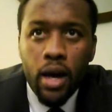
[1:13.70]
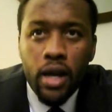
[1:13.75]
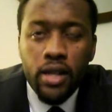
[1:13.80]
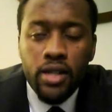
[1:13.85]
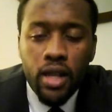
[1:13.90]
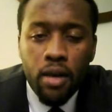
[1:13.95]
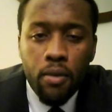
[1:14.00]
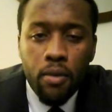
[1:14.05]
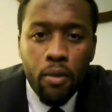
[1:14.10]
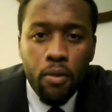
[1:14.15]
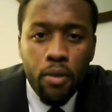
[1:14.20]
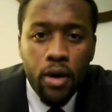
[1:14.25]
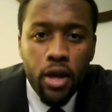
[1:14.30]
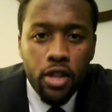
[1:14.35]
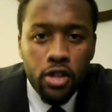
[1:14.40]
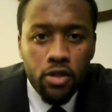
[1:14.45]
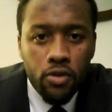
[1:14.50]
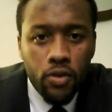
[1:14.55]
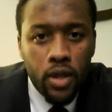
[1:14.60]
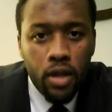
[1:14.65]
say my
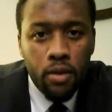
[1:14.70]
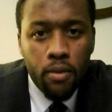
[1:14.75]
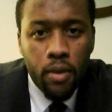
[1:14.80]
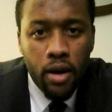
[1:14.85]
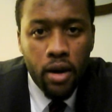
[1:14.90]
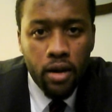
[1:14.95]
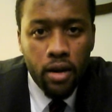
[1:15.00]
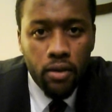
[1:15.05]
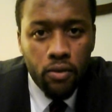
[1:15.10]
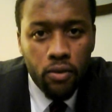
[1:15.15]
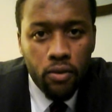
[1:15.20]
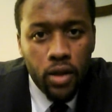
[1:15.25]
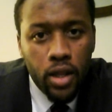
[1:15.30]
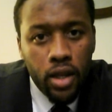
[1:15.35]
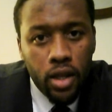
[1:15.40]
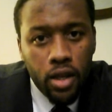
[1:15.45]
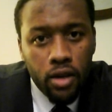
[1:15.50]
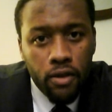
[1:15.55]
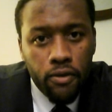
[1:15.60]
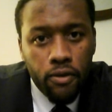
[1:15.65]
brothers, really my
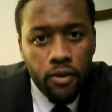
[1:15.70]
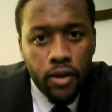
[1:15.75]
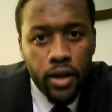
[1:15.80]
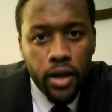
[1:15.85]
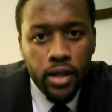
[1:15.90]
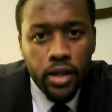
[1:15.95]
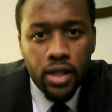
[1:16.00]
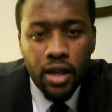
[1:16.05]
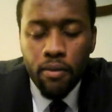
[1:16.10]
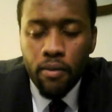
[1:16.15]
really good friends.